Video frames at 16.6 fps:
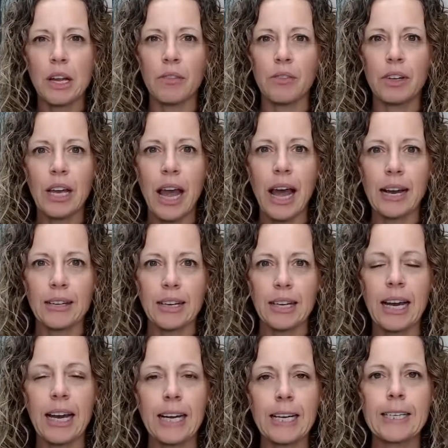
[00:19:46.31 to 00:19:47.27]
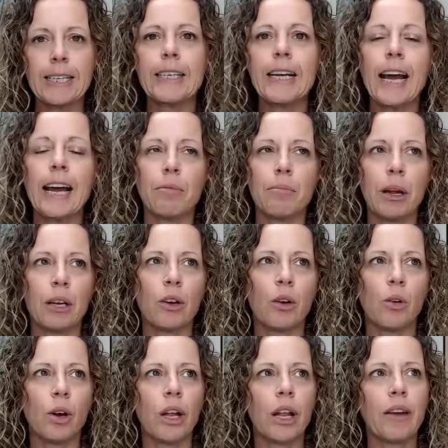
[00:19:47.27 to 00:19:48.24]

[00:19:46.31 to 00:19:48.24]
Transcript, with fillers: of get, I got to get my goal.